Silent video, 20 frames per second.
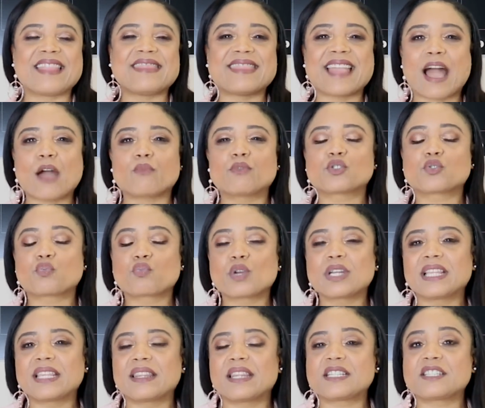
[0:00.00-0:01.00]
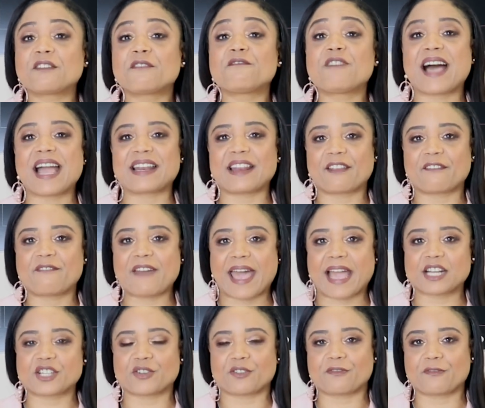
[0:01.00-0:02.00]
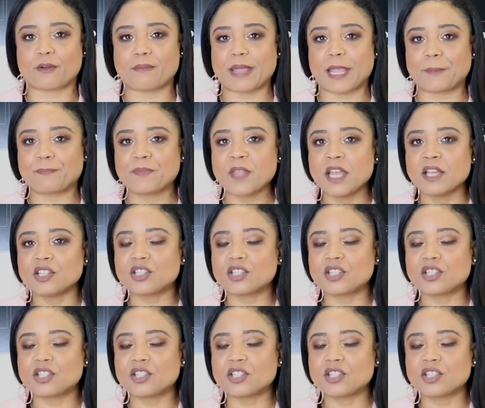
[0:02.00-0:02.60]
And that was really the defining factor for me.